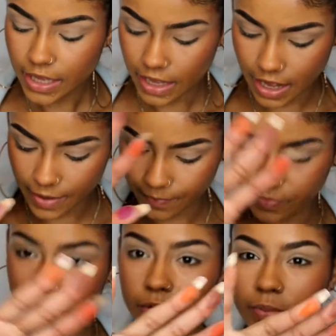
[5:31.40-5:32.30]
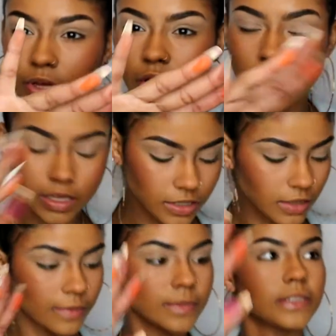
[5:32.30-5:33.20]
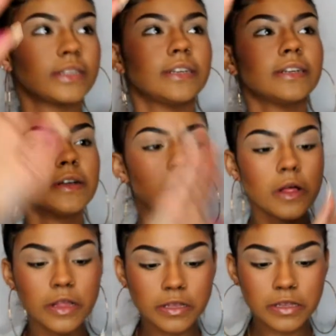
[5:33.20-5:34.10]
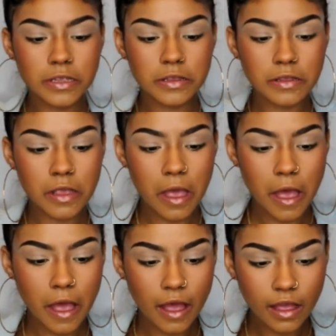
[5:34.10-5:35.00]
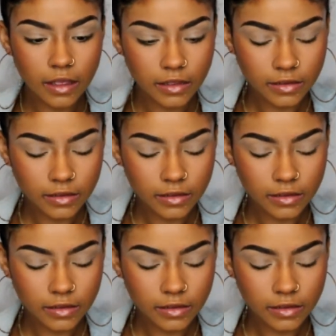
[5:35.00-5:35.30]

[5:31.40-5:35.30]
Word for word: Um, the sauce, let me see. Let's just, uh.